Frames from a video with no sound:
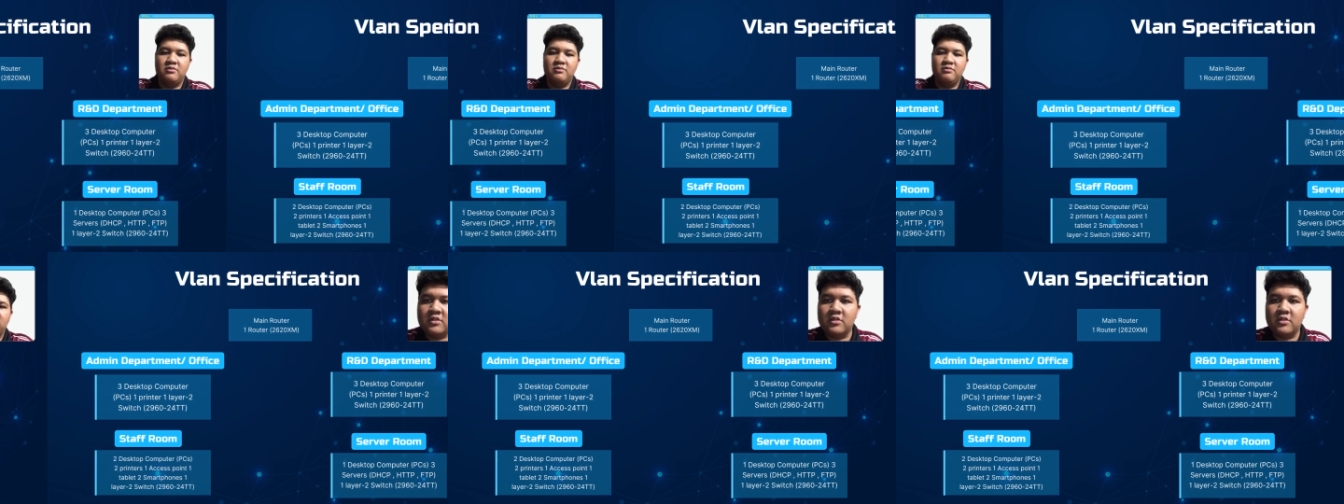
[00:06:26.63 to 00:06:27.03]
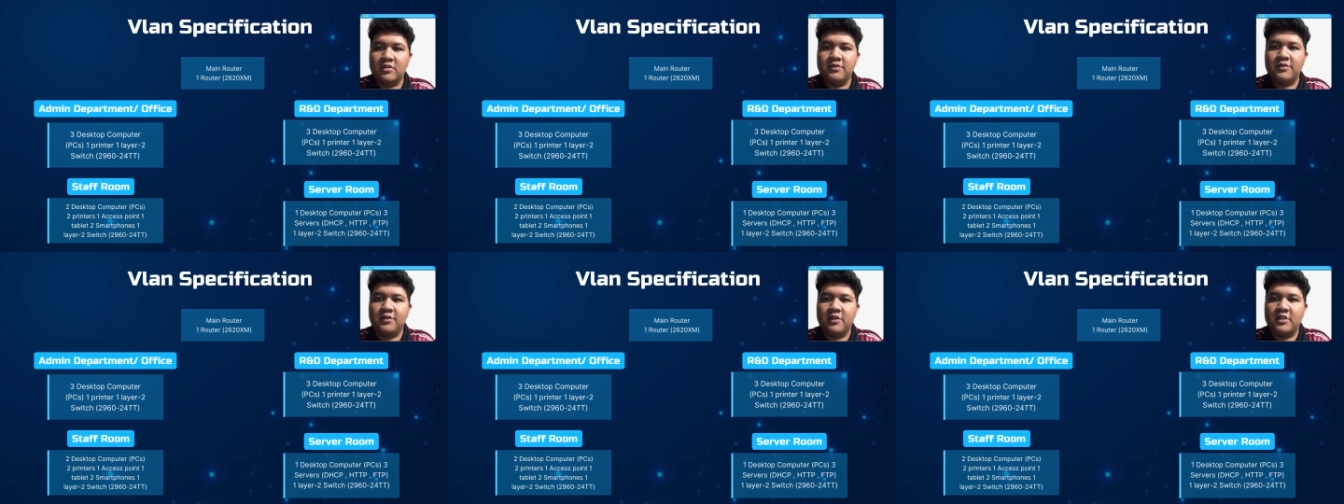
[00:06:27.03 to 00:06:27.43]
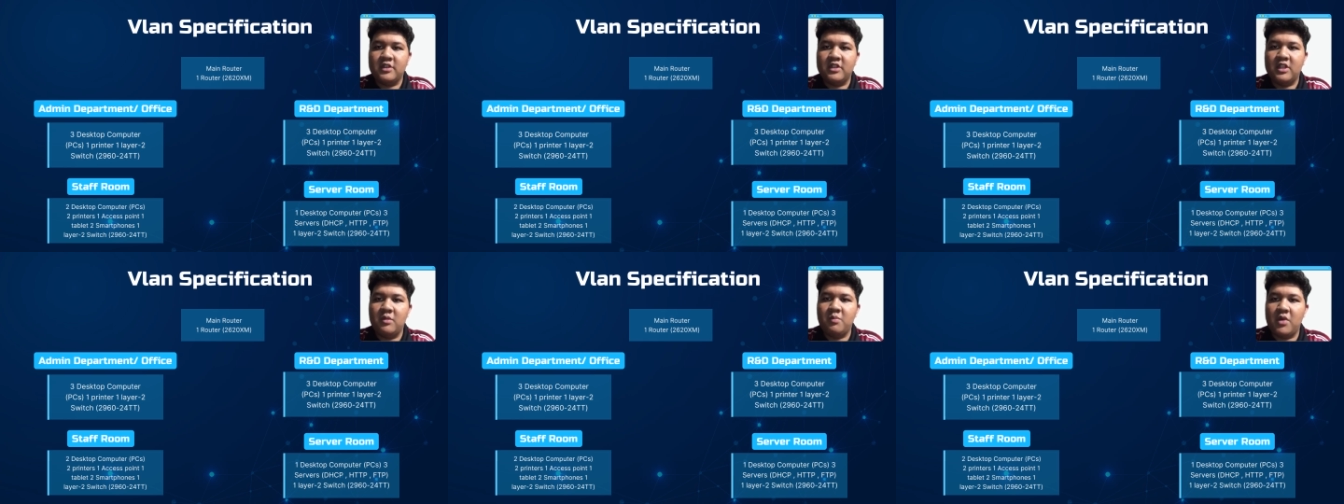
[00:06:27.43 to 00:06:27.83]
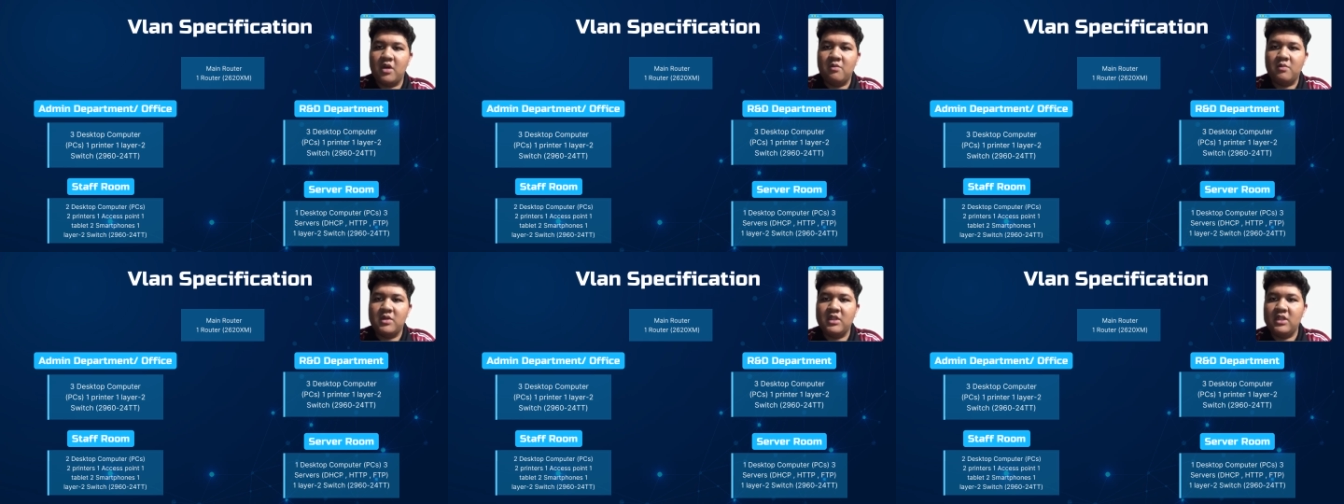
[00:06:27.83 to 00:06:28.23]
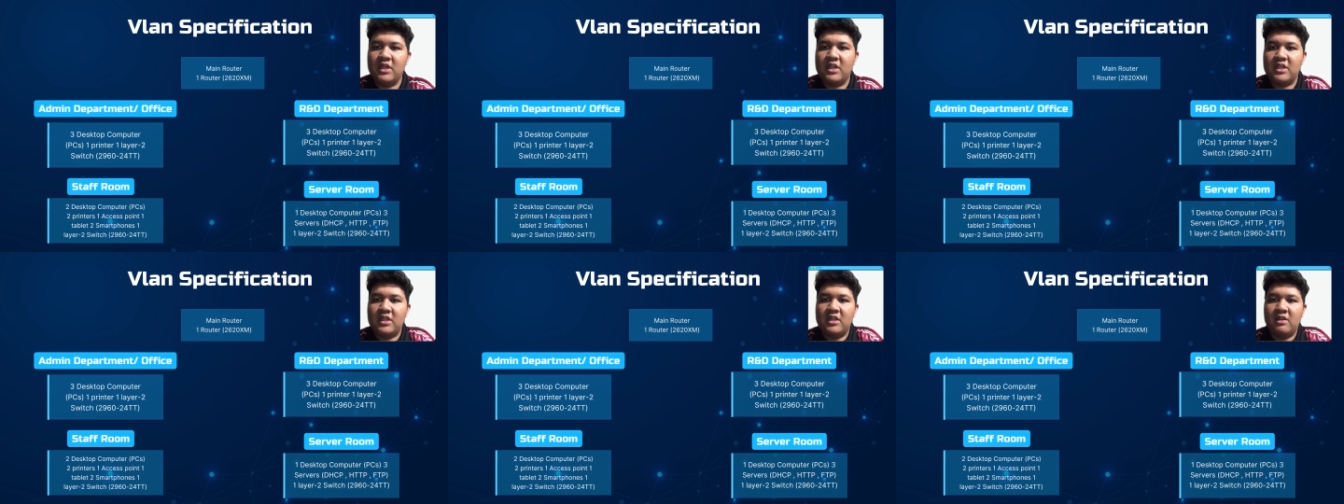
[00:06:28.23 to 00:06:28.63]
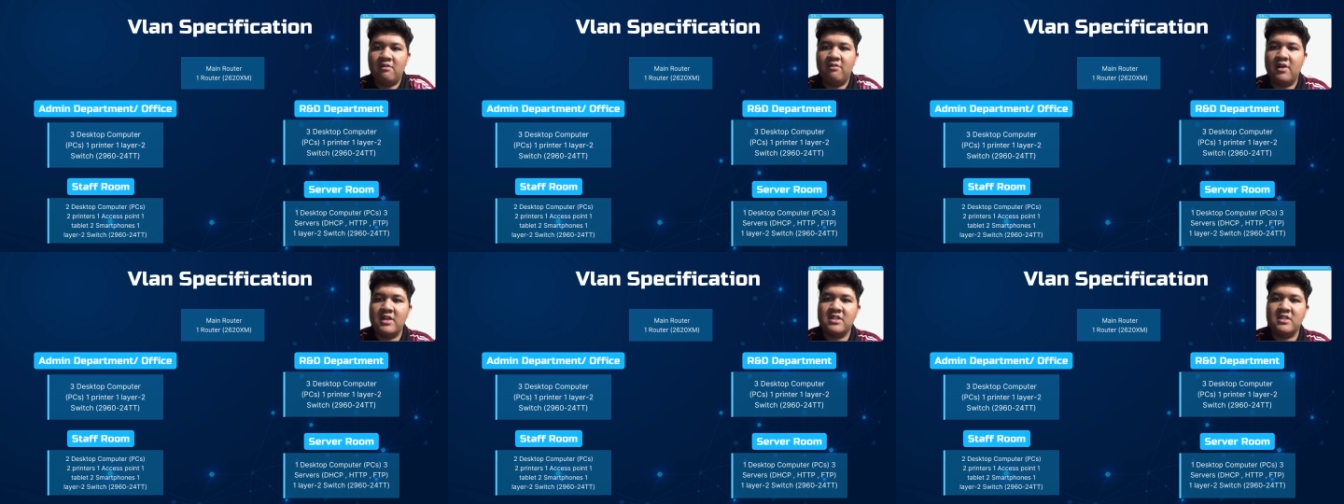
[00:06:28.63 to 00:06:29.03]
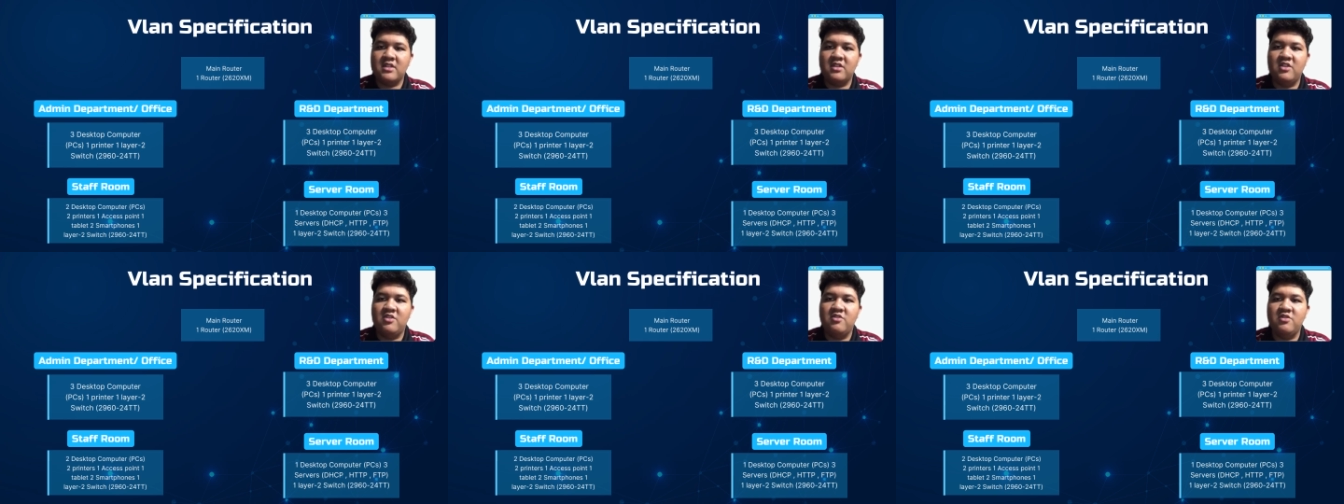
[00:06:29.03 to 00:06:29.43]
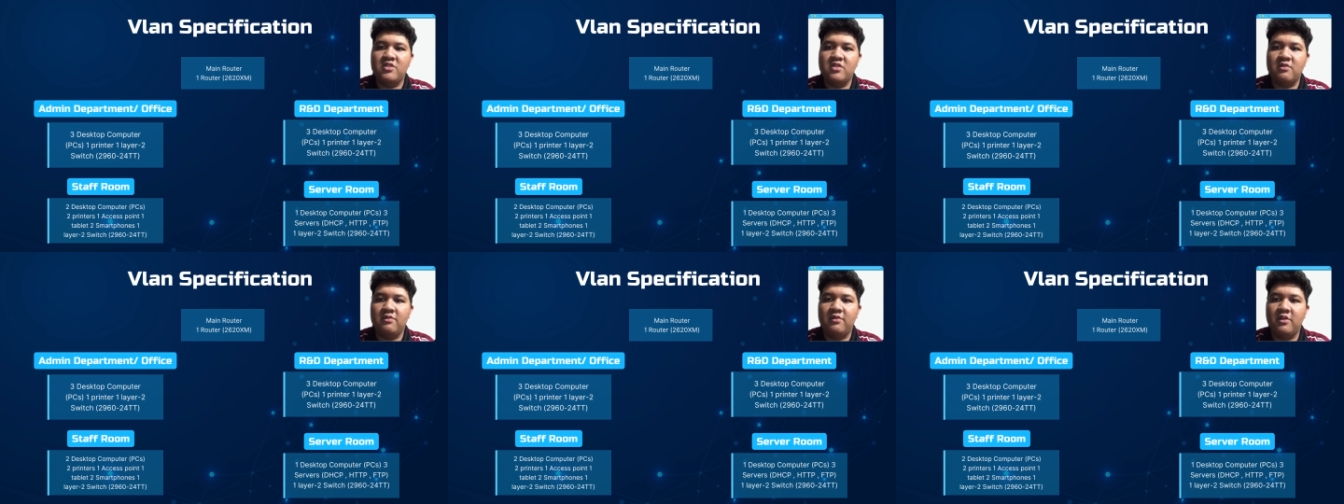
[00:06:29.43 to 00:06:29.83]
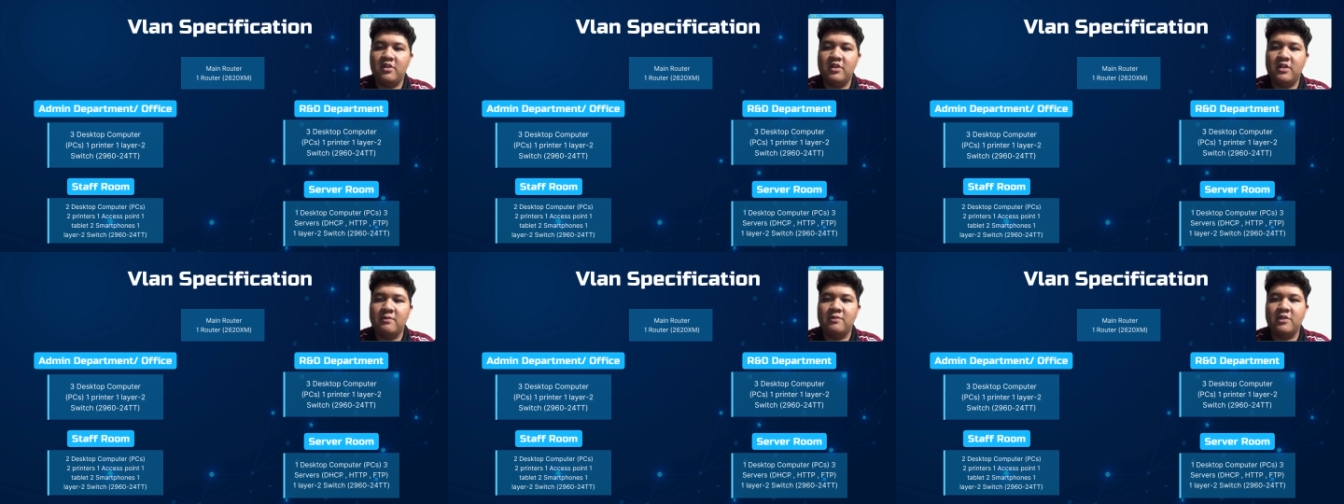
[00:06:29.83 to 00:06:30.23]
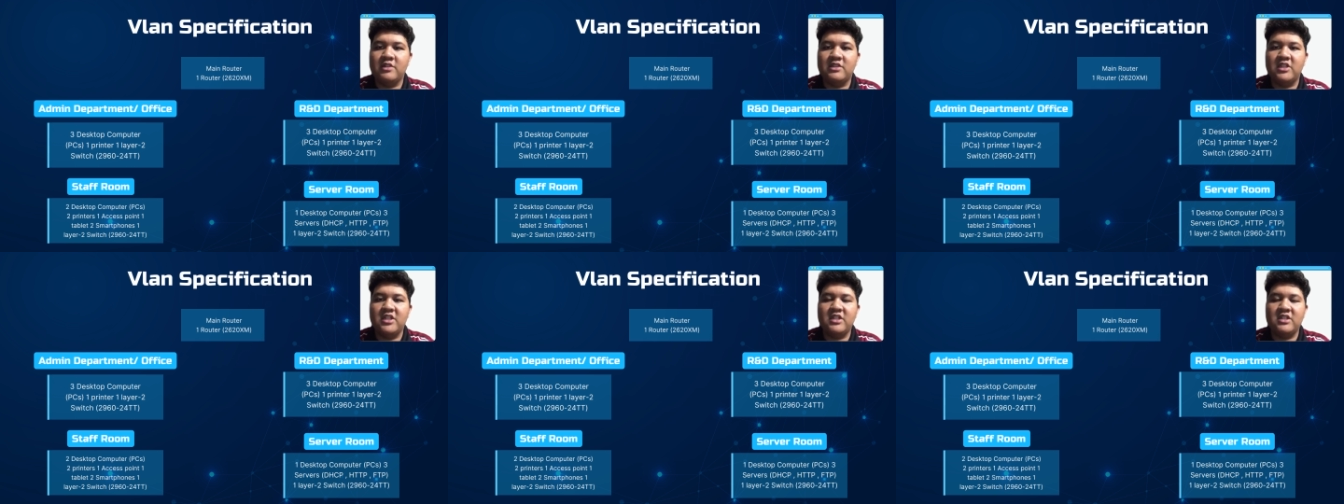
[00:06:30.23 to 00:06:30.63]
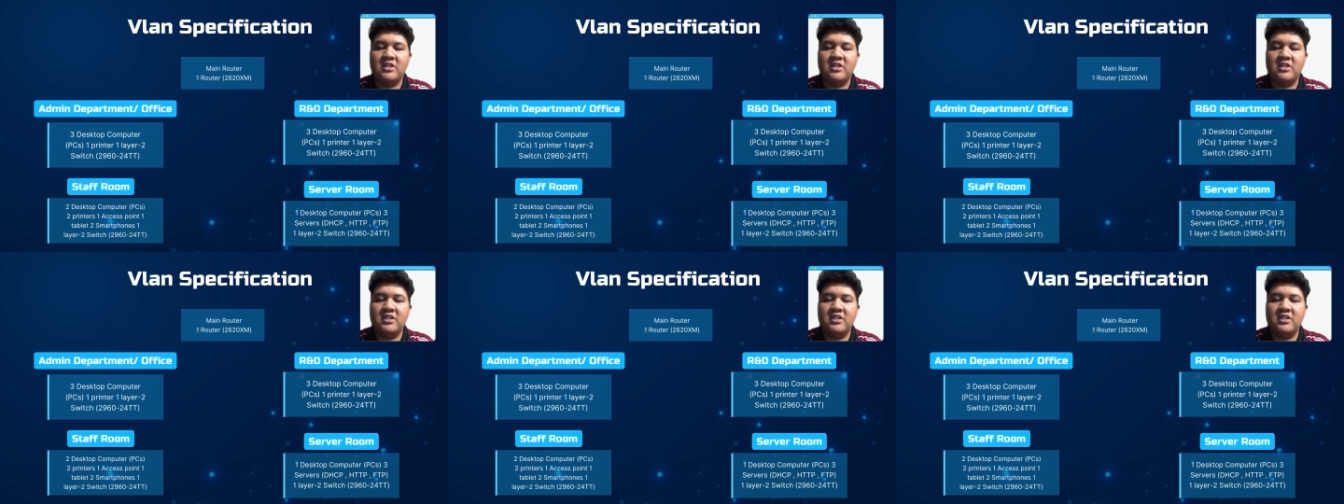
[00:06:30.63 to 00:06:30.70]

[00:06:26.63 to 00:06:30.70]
So for the department and device used for the project,